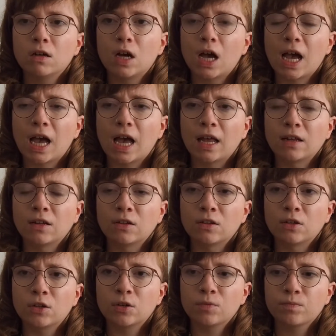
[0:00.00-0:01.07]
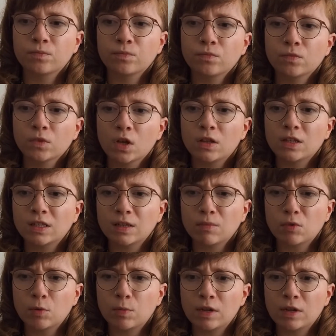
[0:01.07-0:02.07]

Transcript: And this seemed to